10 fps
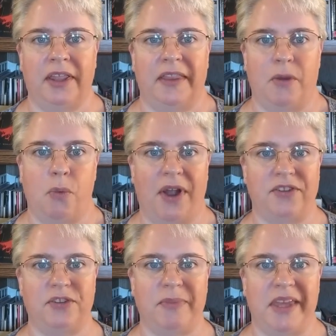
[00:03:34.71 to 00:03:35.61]
they want
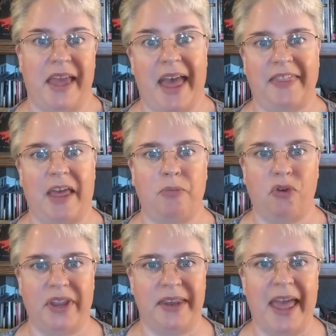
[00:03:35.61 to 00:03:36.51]
to be at that
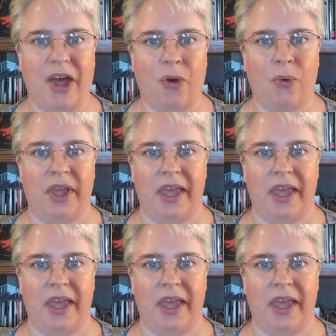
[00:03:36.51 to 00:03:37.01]
point now